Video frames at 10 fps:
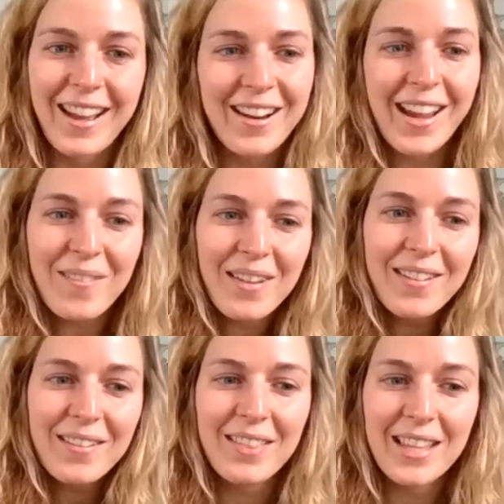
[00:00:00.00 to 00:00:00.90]
All right,
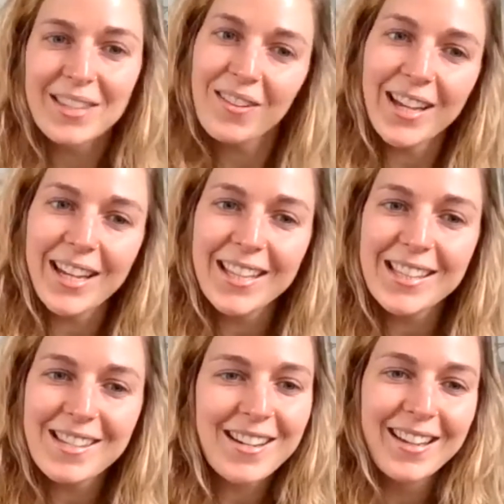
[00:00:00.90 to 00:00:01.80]
well, let's go ahead and get
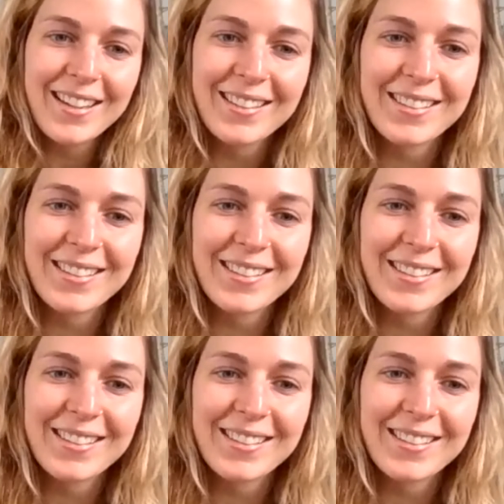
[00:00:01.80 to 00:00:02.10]
started.